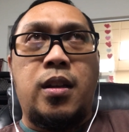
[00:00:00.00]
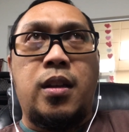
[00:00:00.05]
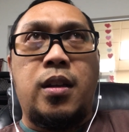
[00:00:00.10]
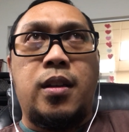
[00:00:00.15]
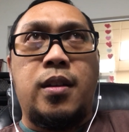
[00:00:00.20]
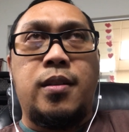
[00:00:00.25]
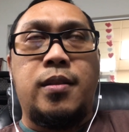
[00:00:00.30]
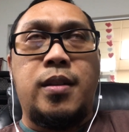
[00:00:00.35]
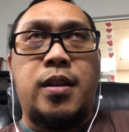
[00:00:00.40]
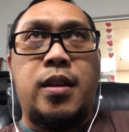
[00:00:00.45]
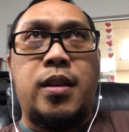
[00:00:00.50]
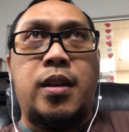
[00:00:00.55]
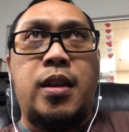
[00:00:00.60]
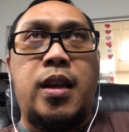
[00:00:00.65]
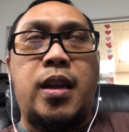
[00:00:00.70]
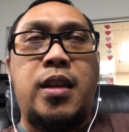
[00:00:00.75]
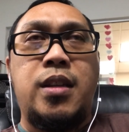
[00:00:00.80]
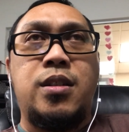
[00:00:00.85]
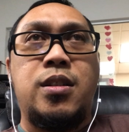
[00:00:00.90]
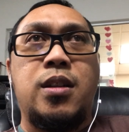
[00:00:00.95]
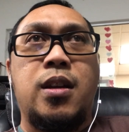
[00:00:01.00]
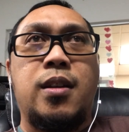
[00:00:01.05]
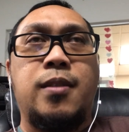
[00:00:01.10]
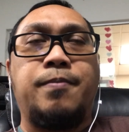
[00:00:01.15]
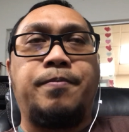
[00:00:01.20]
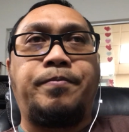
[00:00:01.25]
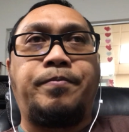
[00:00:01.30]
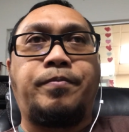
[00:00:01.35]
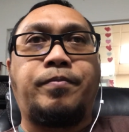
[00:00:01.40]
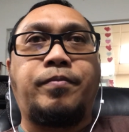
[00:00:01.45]
uh, in Asia.
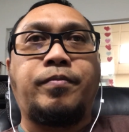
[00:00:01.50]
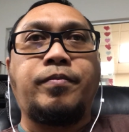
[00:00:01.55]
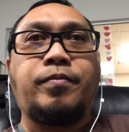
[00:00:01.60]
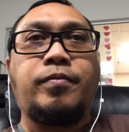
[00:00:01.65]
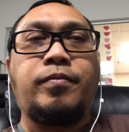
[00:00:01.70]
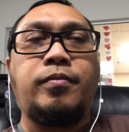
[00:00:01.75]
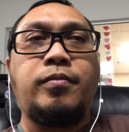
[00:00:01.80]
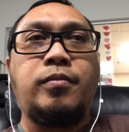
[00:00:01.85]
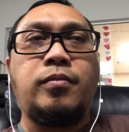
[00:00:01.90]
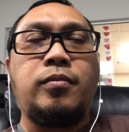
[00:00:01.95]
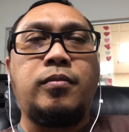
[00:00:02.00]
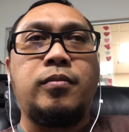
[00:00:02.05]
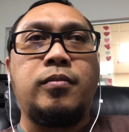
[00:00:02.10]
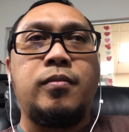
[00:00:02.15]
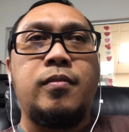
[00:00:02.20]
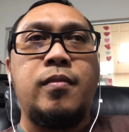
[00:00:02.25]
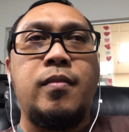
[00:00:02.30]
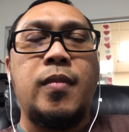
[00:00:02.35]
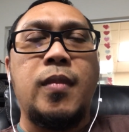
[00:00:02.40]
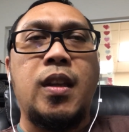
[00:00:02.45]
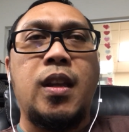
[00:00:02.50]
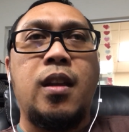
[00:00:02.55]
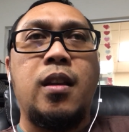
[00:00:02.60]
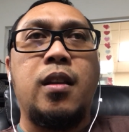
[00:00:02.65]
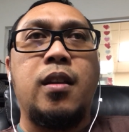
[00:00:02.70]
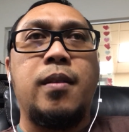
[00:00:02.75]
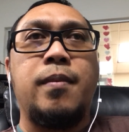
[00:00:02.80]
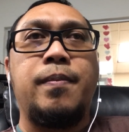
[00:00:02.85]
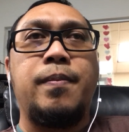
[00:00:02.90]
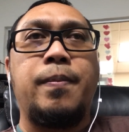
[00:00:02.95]

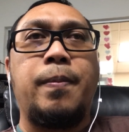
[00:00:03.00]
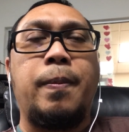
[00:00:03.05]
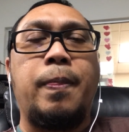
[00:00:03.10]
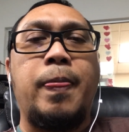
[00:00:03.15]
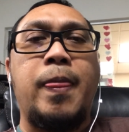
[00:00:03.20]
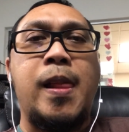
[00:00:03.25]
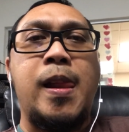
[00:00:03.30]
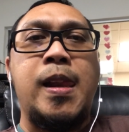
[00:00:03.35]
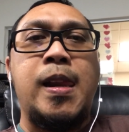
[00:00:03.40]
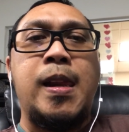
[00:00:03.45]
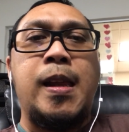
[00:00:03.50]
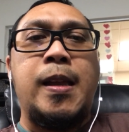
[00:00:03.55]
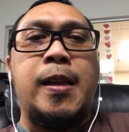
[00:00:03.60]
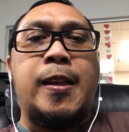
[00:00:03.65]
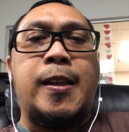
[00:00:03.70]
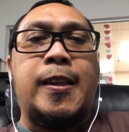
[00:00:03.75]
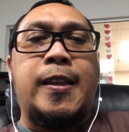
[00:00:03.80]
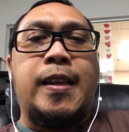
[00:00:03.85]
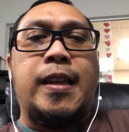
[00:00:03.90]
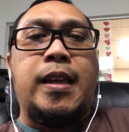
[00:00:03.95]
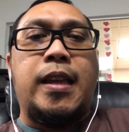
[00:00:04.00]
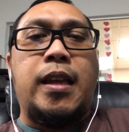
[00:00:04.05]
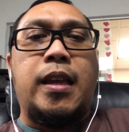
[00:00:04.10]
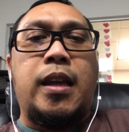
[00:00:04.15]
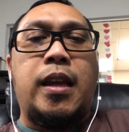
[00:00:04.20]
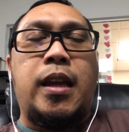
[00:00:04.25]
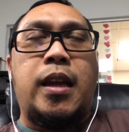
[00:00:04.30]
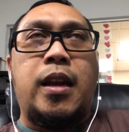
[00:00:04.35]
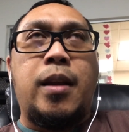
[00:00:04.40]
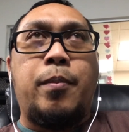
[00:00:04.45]
Um,
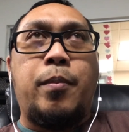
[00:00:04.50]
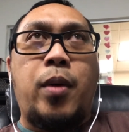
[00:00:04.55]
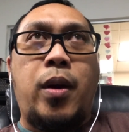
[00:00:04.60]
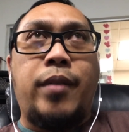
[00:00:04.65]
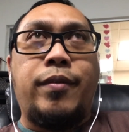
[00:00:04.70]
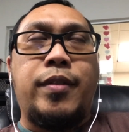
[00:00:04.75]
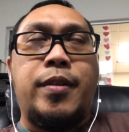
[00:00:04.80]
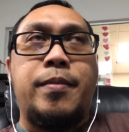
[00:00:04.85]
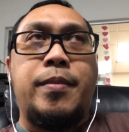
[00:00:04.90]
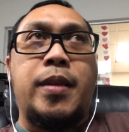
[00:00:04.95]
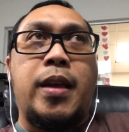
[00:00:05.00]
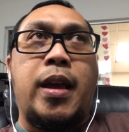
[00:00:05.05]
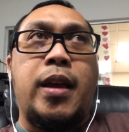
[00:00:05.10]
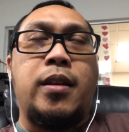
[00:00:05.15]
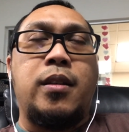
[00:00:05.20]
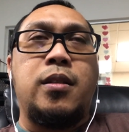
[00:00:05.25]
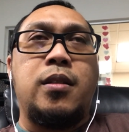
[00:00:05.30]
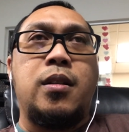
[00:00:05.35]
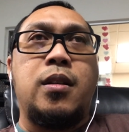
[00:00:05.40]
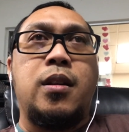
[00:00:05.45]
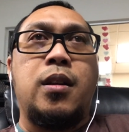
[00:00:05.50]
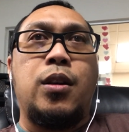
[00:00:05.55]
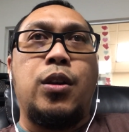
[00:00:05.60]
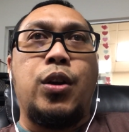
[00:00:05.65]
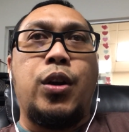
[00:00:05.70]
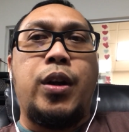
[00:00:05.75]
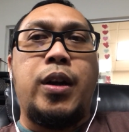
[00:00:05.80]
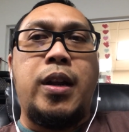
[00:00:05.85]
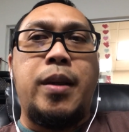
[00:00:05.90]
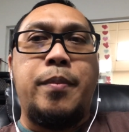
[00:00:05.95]
and apart from that,
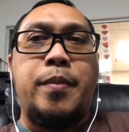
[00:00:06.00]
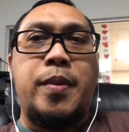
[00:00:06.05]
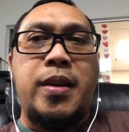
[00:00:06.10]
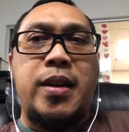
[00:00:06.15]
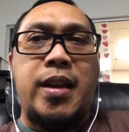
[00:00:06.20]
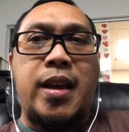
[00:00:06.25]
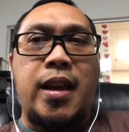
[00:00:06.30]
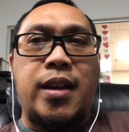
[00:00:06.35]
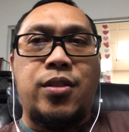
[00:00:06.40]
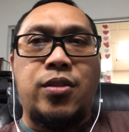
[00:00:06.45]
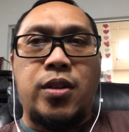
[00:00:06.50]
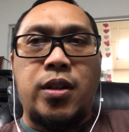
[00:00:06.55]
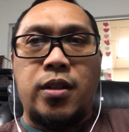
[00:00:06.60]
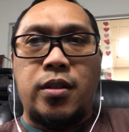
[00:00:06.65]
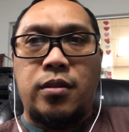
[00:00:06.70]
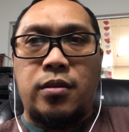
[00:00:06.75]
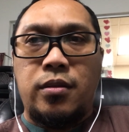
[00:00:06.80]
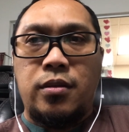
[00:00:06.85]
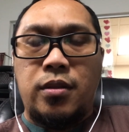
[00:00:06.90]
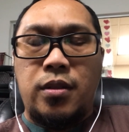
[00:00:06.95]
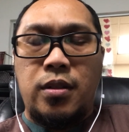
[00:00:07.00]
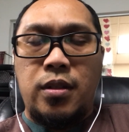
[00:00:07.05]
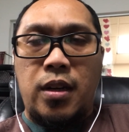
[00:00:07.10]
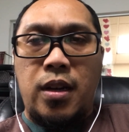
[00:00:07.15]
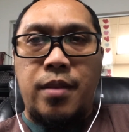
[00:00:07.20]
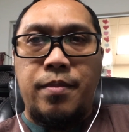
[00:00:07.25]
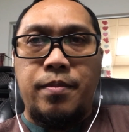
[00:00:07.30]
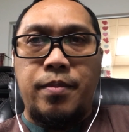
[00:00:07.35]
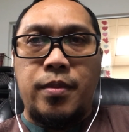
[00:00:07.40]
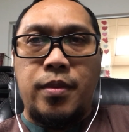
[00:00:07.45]
learning pediatric
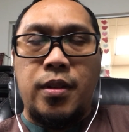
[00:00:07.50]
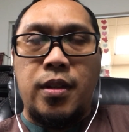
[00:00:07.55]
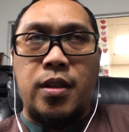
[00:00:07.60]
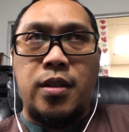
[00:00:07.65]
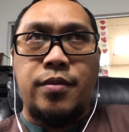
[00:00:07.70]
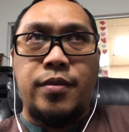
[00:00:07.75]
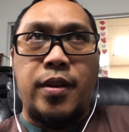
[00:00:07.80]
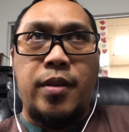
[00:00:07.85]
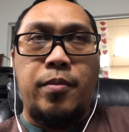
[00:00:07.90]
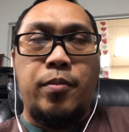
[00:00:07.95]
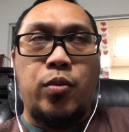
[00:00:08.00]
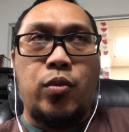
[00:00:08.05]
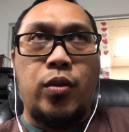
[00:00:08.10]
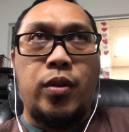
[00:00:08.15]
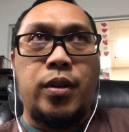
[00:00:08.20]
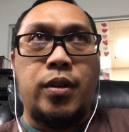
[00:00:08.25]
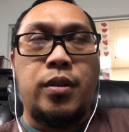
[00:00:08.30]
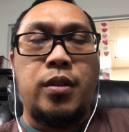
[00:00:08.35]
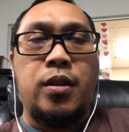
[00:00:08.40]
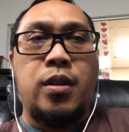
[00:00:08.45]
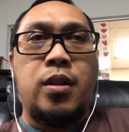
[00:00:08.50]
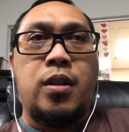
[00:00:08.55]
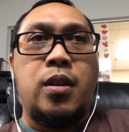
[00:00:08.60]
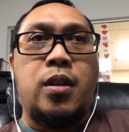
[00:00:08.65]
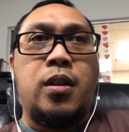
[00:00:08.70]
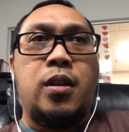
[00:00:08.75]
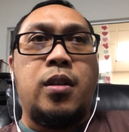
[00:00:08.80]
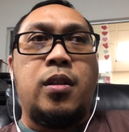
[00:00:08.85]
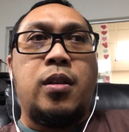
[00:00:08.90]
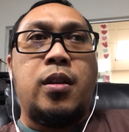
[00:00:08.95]
sleep is very important.
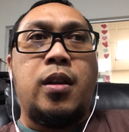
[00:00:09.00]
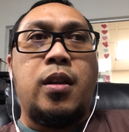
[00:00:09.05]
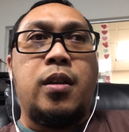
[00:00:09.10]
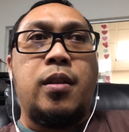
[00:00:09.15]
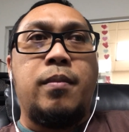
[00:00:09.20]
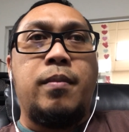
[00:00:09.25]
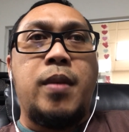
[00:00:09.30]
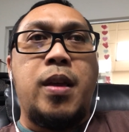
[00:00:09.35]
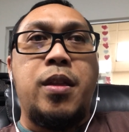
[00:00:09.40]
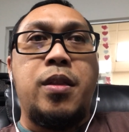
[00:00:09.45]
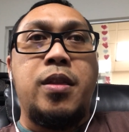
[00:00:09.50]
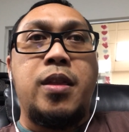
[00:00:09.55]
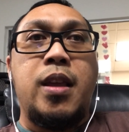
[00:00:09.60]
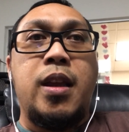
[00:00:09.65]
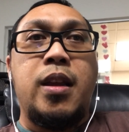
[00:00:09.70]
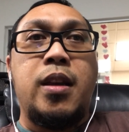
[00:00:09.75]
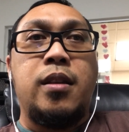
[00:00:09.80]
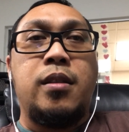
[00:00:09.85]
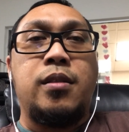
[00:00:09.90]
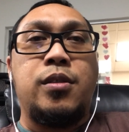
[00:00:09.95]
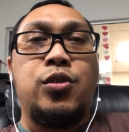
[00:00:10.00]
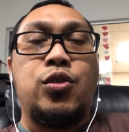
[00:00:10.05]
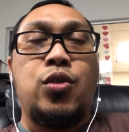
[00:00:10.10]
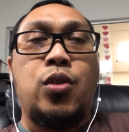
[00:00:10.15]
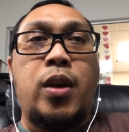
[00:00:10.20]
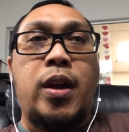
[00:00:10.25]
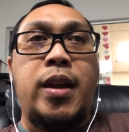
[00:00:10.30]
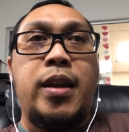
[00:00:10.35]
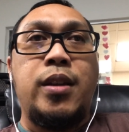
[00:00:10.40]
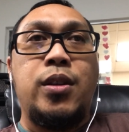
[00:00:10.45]
Um, and then
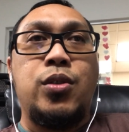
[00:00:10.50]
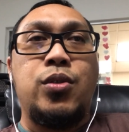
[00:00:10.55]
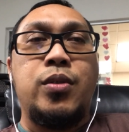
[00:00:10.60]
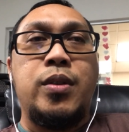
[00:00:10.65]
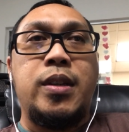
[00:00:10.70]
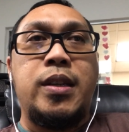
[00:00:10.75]
trying to